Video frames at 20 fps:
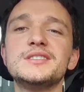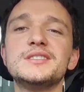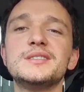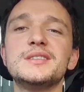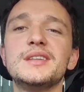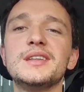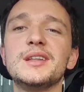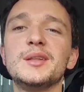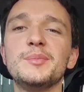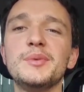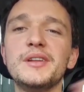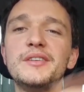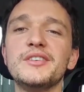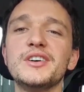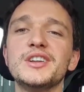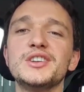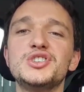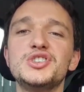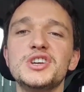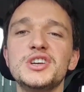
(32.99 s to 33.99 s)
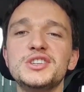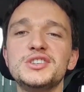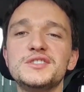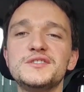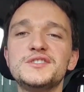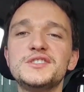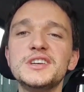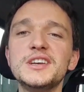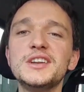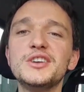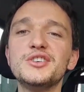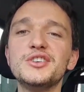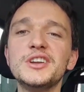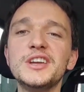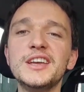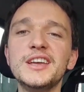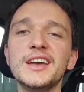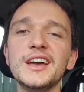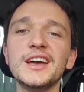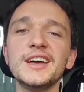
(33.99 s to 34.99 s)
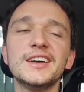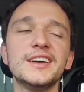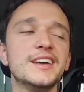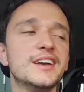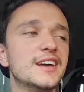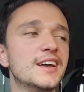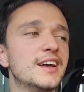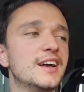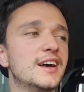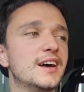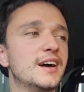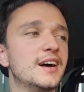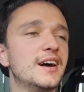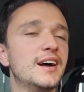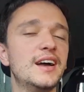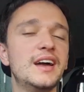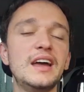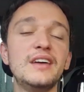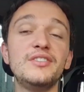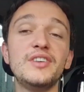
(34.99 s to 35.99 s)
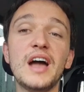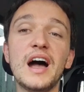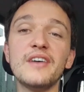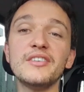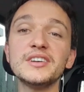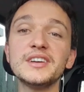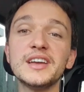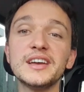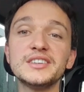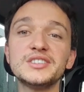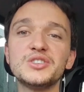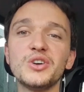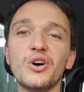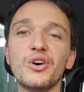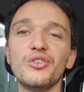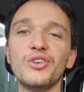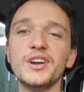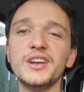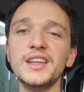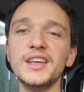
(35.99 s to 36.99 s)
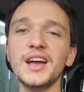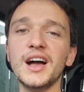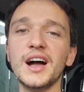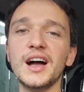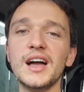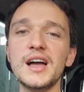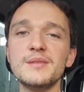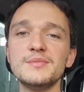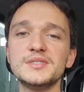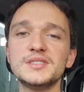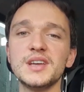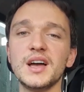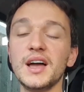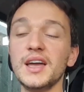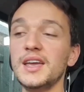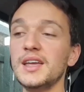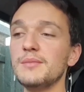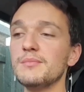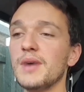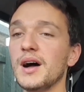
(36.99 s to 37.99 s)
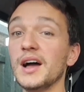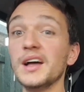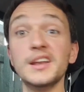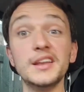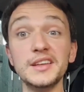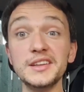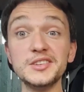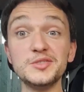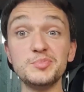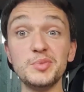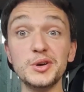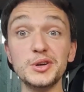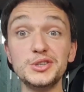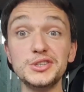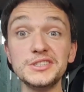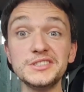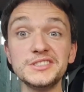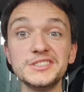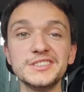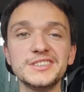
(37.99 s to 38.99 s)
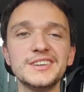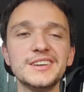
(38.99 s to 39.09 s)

A little bit of a change of scenery here. If you haven't guessed already, I am sat in my latest purchase.